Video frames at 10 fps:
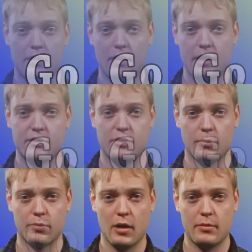Next, you'll
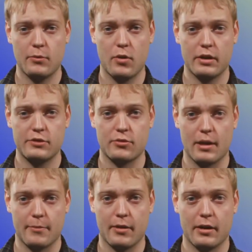probably want a
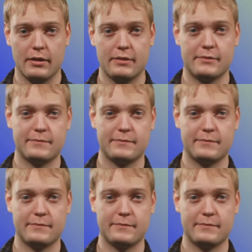tripod.